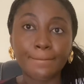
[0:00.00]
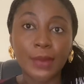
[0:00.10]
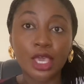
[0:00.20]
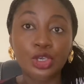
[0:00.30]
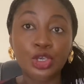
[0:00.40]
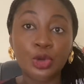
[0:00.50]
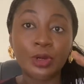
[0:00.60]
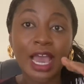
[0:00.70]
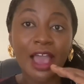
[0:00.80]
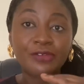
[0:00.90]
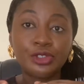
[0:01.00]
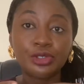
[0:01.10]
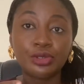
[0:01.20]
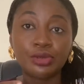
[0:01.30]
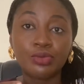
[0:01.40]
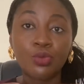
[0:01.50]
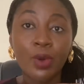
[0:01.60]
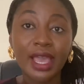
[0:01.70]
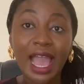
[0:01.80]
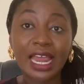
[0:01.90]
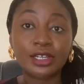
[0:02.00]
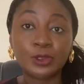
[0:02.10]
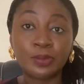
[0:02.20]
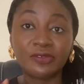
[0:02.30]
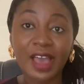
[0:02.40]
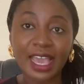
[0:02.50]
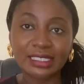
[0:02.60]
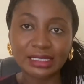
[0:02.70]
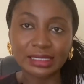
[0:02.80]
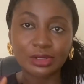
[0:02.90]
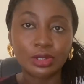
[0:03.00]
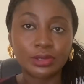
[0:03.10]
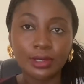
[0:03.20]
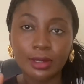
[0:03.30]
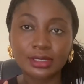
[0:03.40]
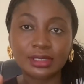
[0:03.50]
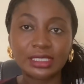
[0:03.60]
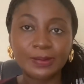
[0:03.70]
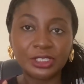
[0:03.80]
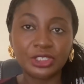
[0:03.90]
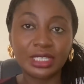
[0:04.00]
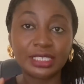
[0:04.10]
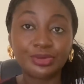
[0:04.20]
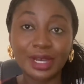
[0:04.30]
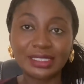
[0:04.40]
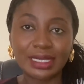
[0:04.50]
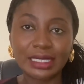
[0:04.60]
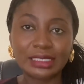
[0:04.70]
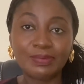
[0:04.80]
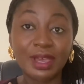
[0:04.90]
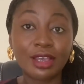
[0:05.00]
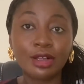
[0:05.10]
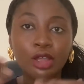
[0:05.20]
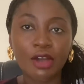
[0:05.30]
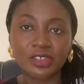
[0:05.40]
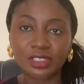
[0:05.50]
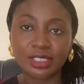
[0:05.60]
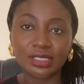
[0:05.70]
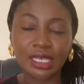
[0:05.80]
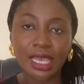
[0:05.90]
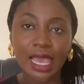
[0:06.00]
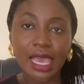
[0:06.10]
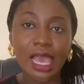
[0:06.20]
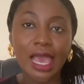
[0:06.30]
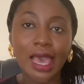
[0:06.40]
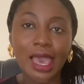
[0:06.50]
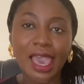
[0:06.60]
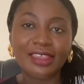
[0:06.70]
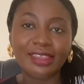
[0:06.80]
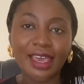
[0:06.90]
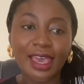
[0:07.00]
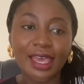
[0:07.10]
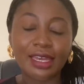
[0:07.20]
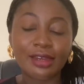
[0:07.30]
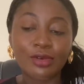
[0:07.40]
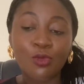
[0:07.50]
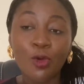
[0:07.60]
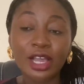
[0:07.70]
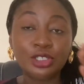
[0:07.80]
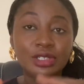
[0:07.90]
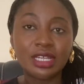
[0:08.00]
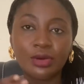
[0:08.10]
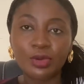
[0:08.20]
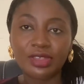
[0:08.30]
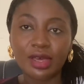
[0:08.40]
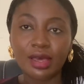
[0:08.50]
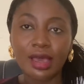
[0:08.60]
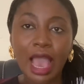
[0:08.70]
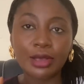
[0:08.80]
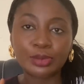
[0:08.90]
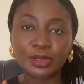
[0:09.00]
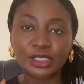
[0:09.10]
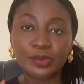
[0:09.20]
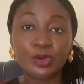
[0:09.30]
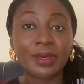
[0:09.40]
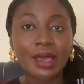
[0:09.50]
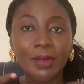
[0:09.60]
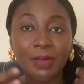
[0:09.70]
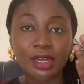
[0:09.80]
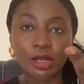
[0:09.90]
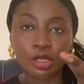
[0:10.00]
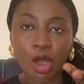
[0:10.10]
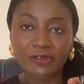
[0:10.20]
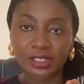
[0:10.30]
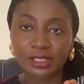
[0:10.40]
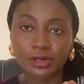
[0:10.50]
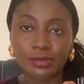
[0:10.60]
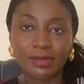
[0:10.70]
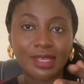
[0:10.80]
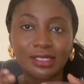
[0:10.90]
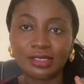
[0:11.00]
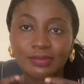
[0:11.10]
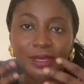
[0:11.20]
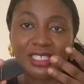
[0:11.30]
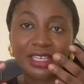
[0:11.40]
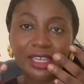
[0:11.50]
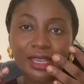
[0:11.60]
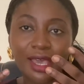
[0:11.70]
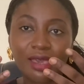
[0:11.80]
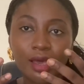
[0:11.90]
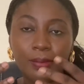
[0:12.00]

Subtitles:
you would have to work under supervisors, consultants, specialists, residents, medical officers. And then once you're done with the housemanship, you become a medical officer. That's basically like a